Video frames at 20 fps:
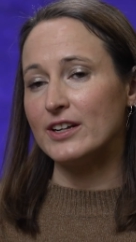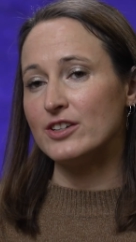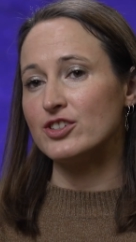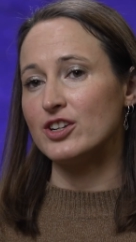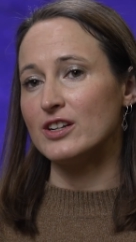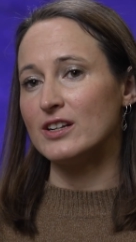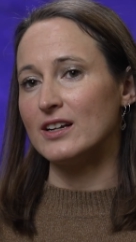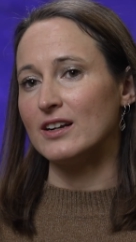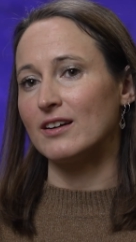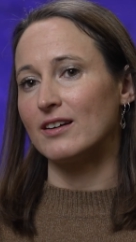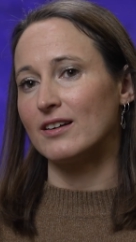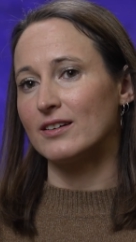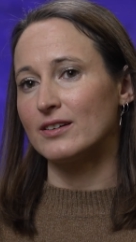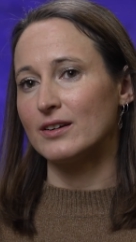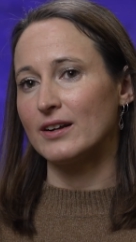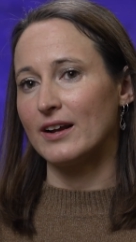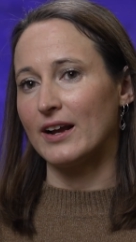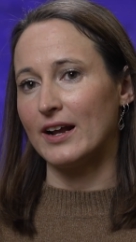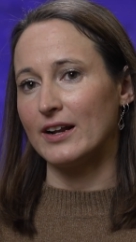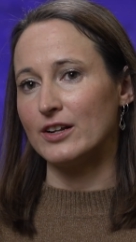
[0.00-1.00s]

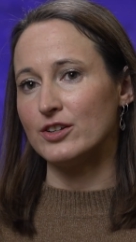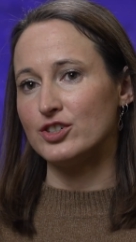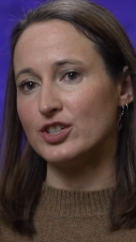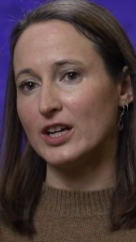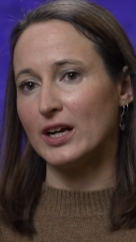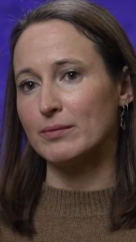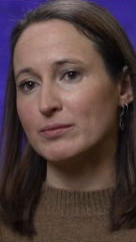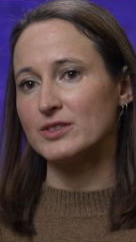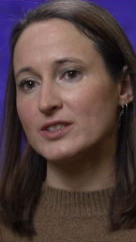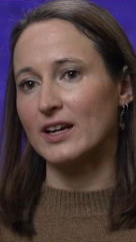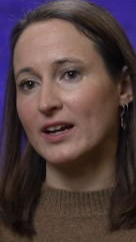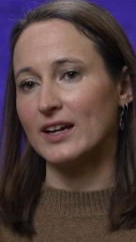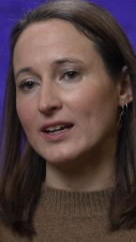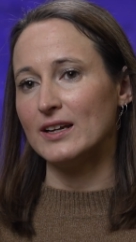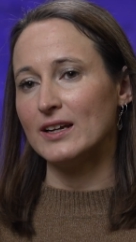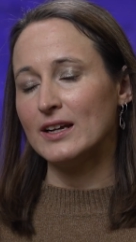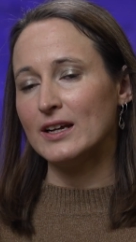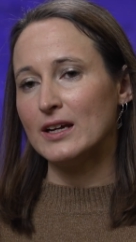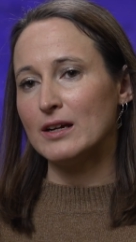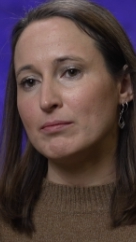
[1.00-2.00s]
engineer at a GM
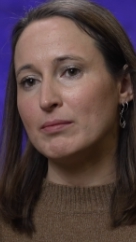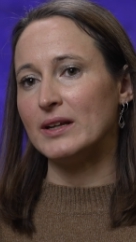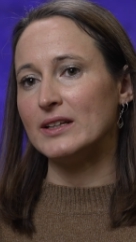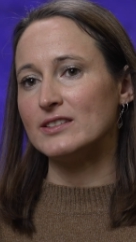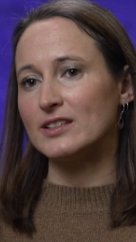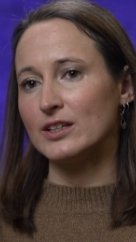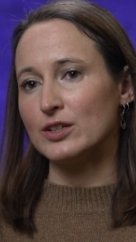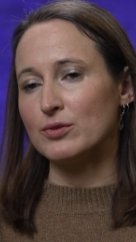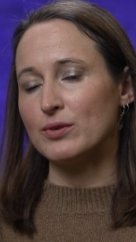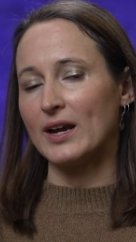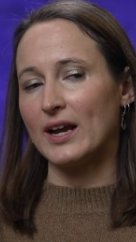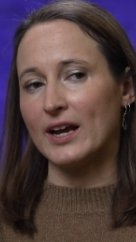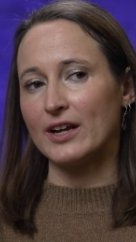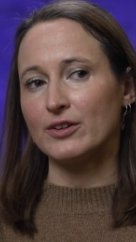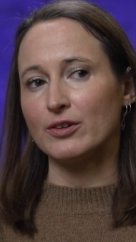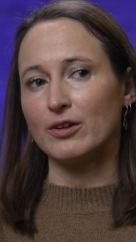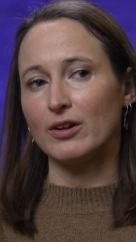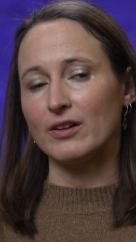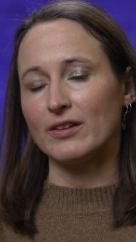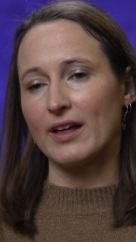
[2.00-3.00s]
site means that you
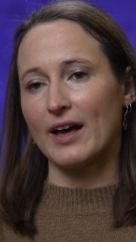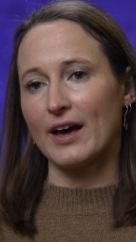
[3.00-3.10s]
handle